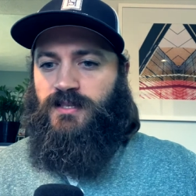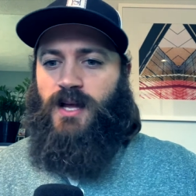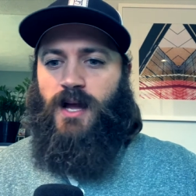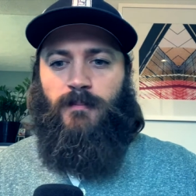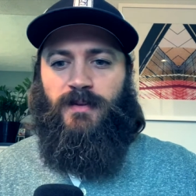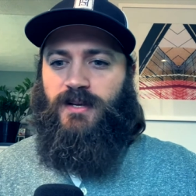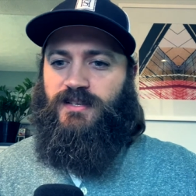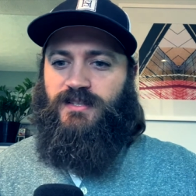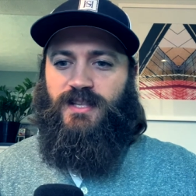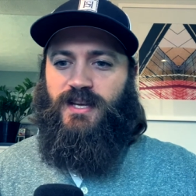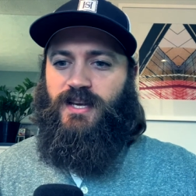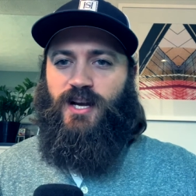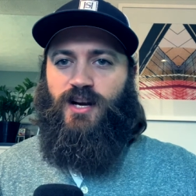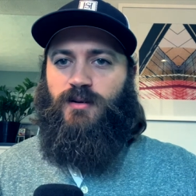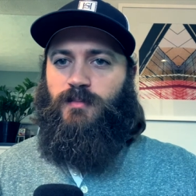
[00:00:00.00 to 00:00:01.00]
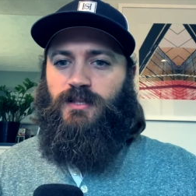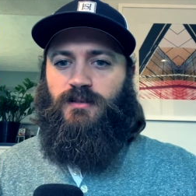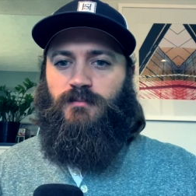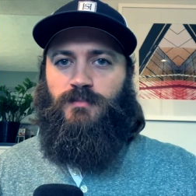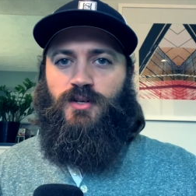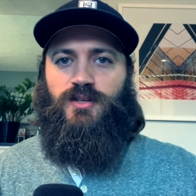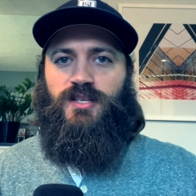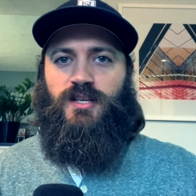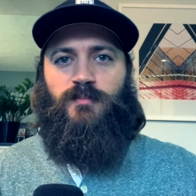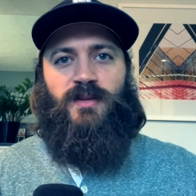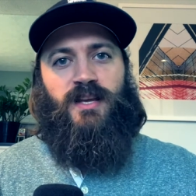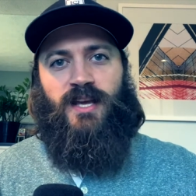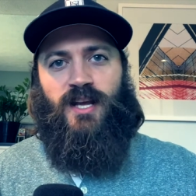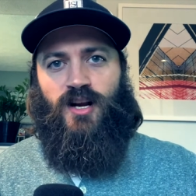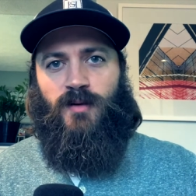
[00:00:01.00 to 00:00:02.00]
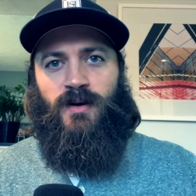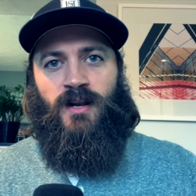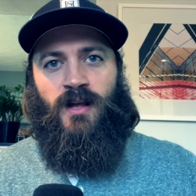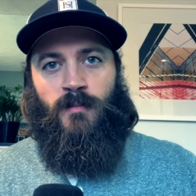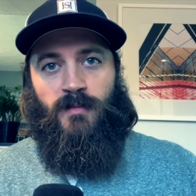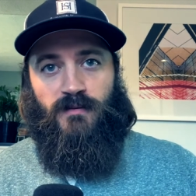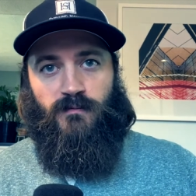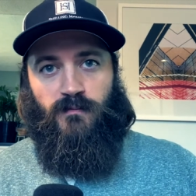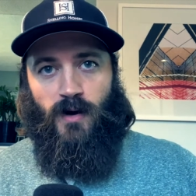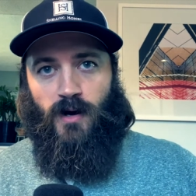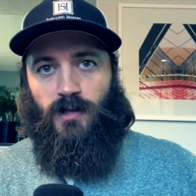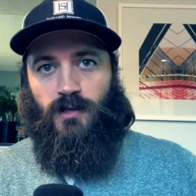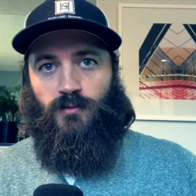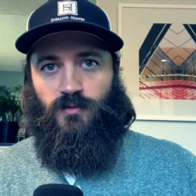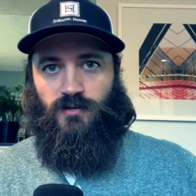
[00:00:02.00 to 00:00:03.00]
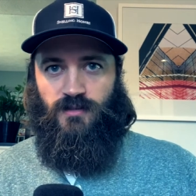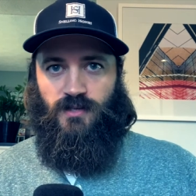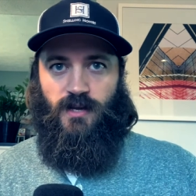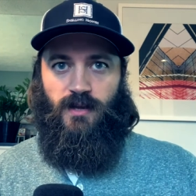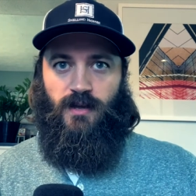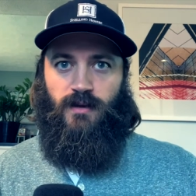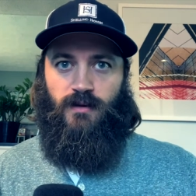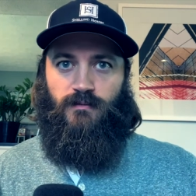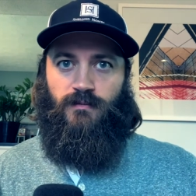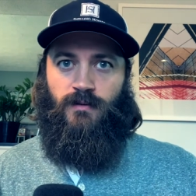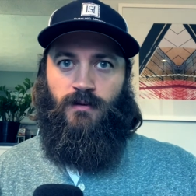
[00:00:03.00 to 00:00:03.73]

Not because they care about the music, they care about how many followers I have.